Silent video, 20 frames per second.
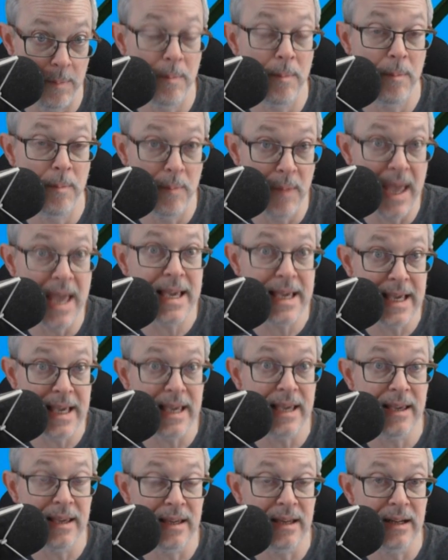
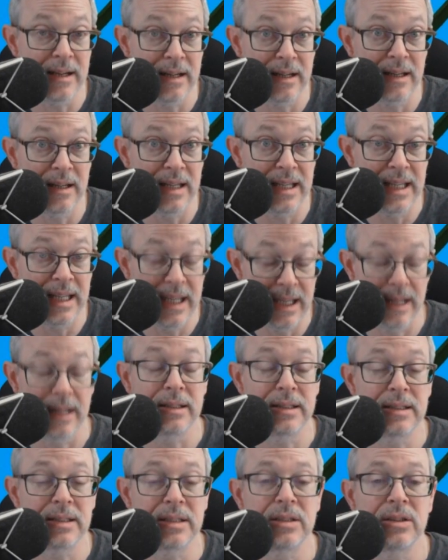making it
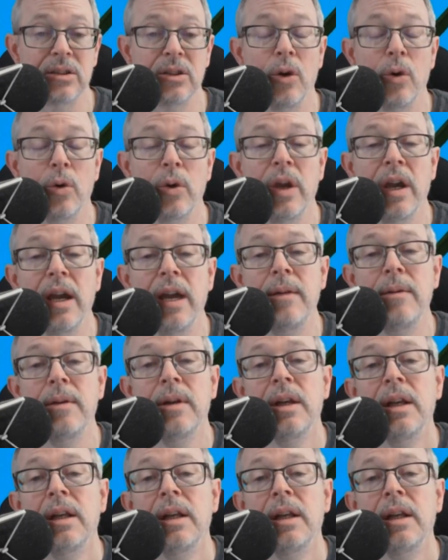it's, okay?